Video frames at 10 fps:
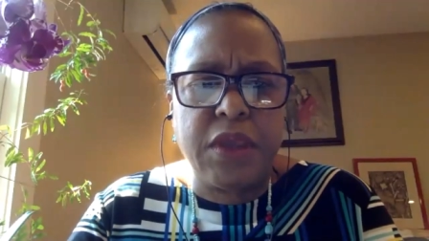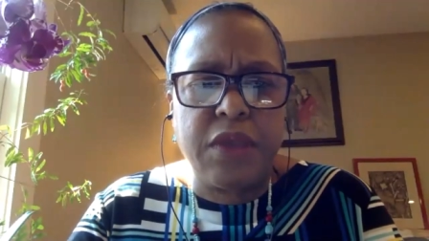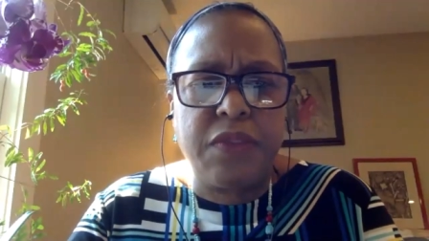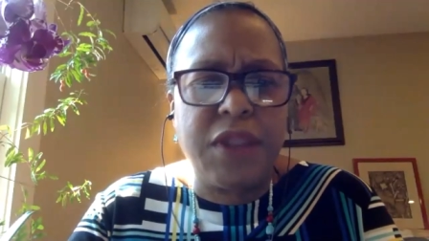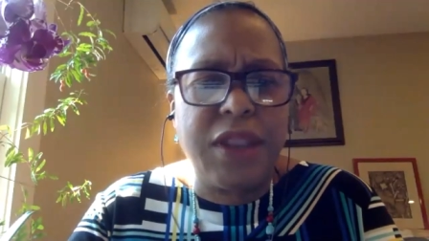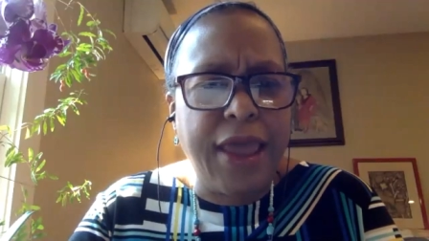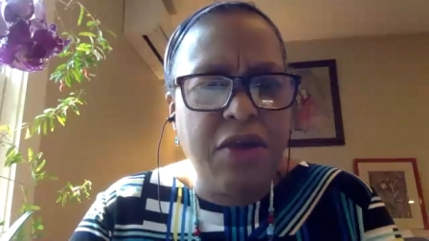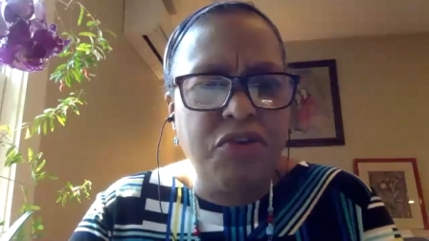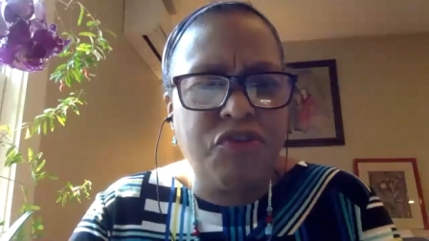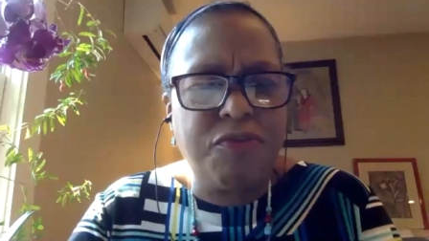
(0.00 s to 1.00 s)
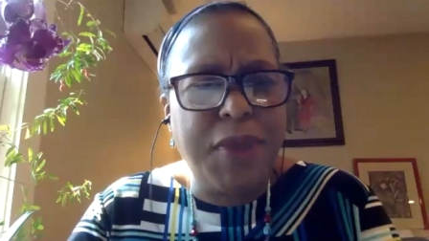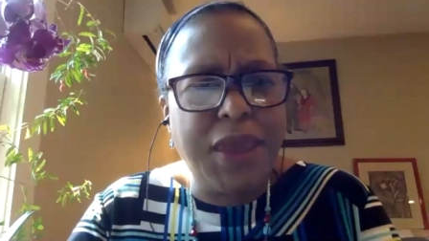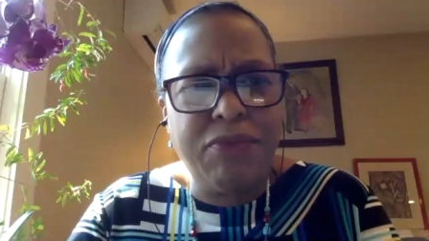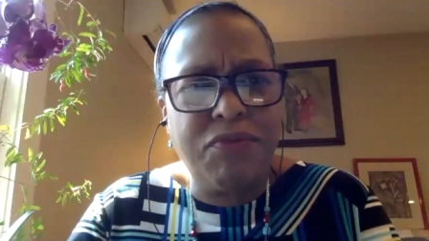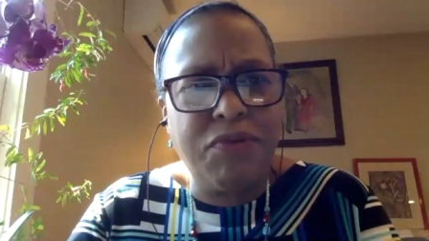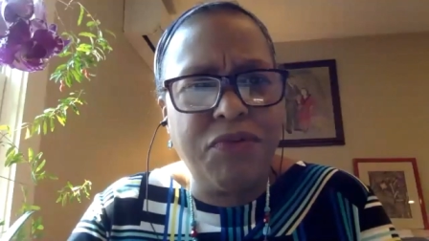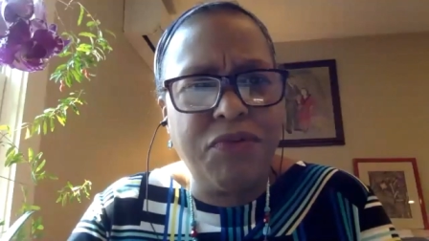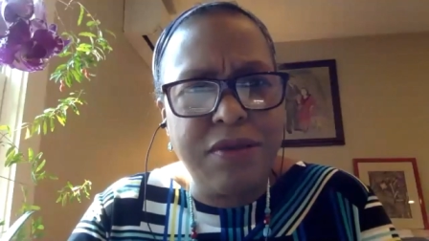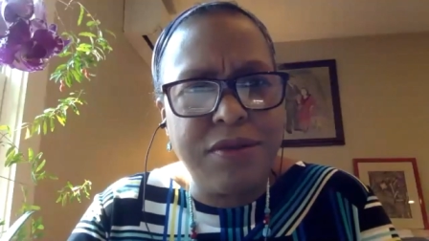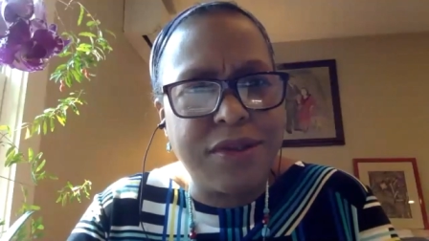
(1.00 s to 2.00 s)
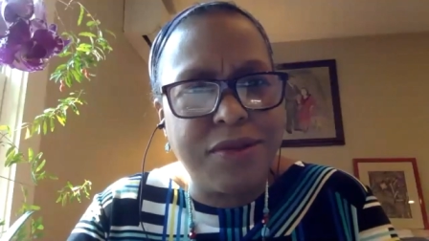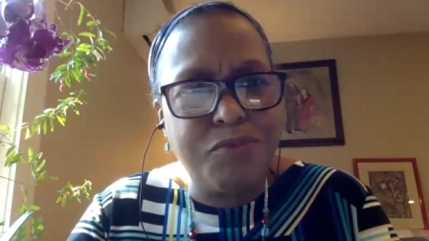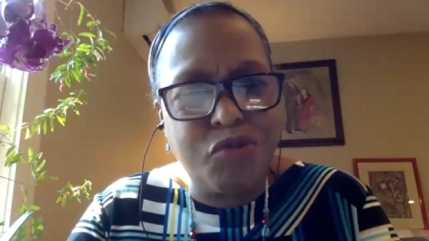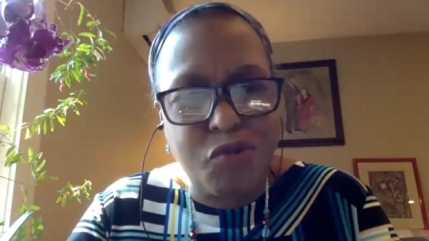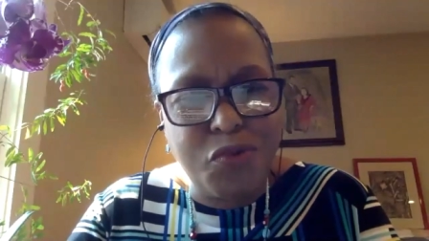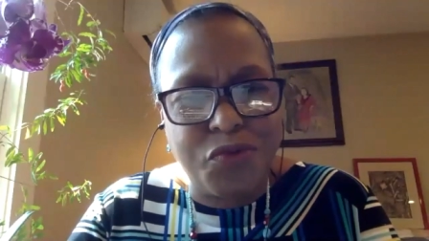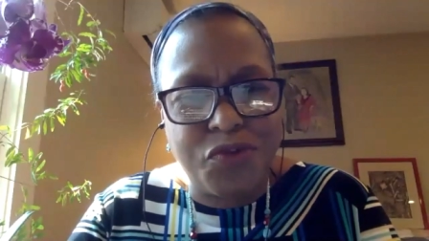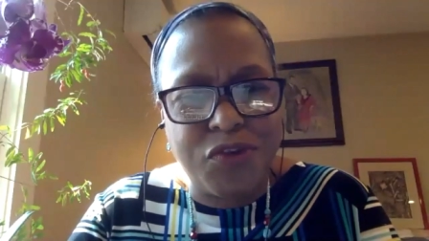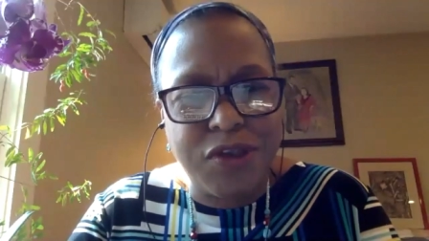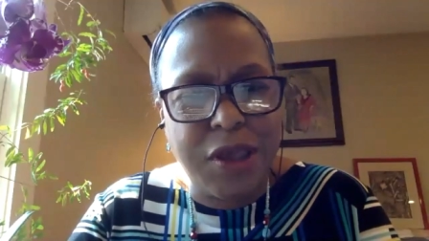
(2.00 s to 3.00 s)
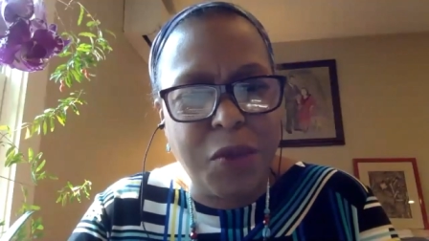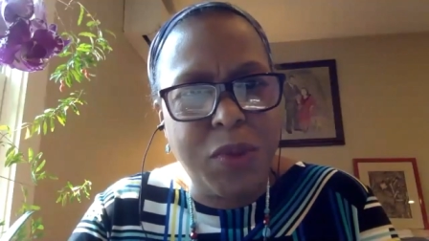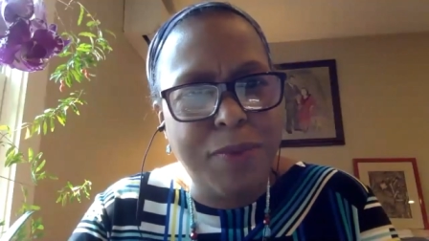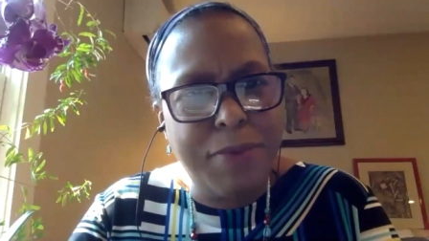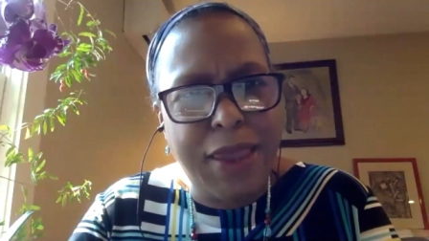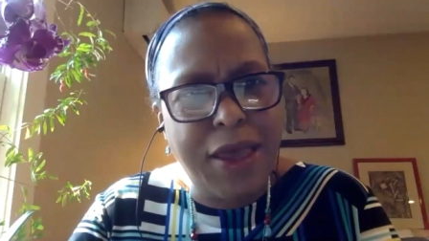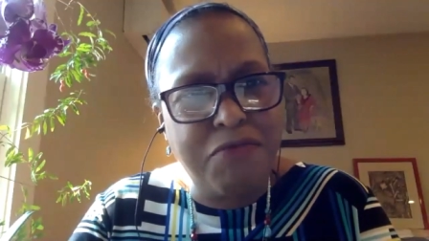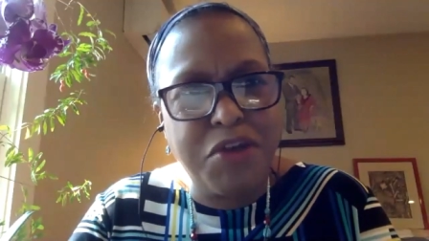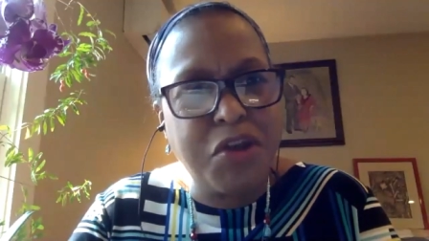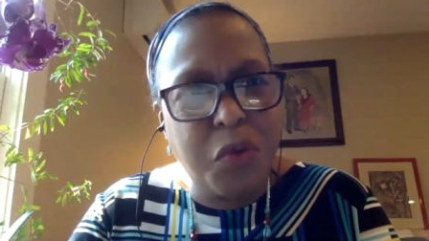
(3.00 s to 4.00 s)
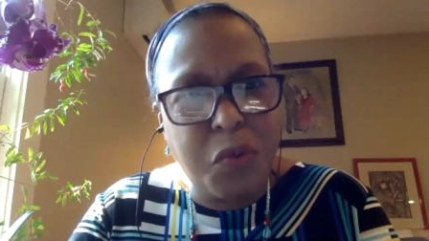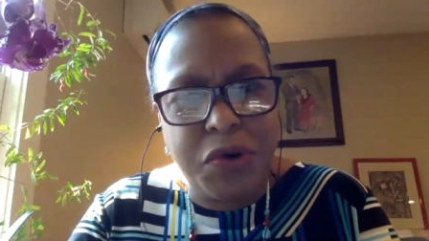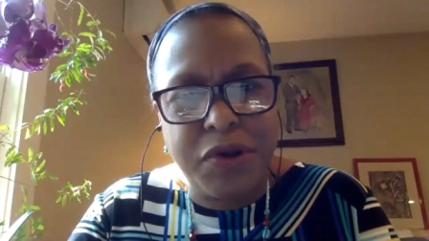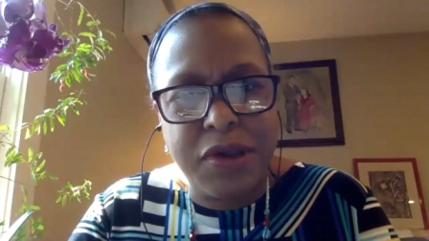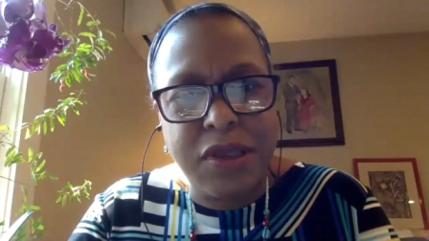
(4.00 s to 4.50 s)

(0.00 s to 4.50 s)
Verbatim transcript: the layers may reveal some truths that we may have ignored,